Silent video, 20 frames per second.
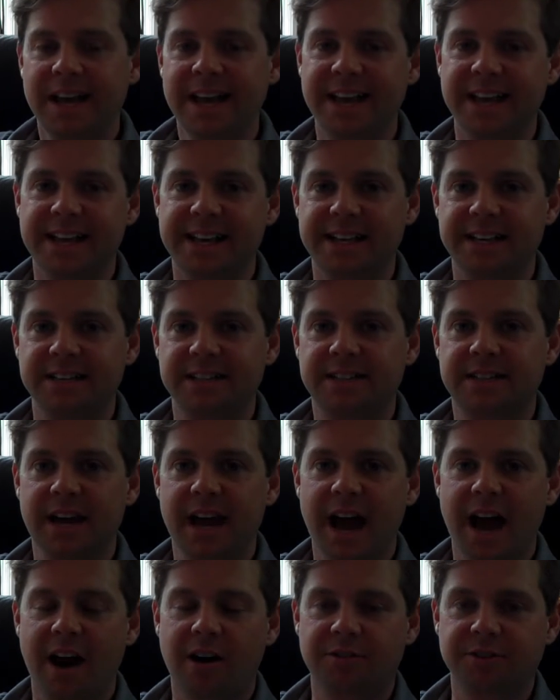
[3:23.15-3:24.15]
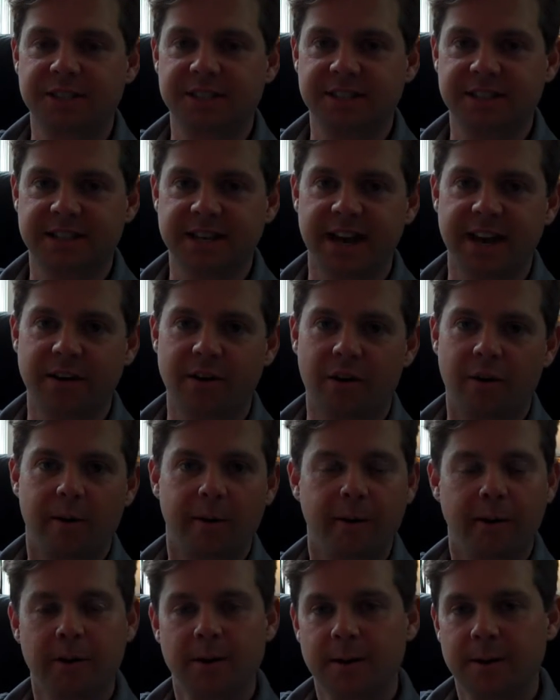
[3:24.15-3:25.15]
is houses that
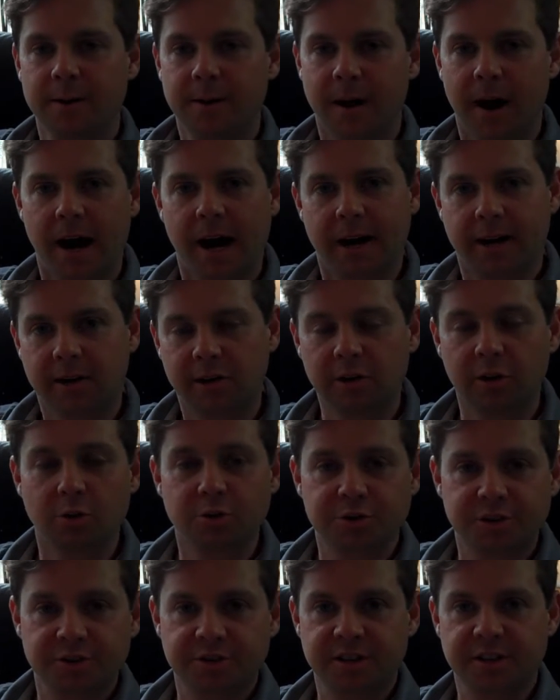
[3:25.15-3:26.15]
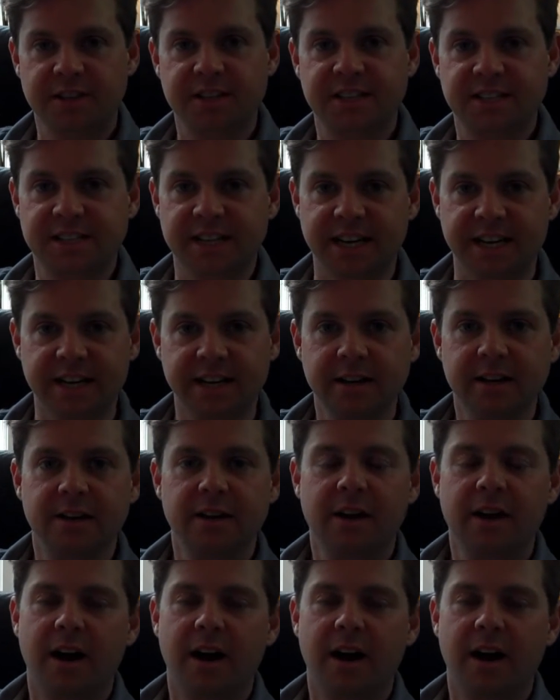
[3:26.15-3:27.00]
are closer to the city.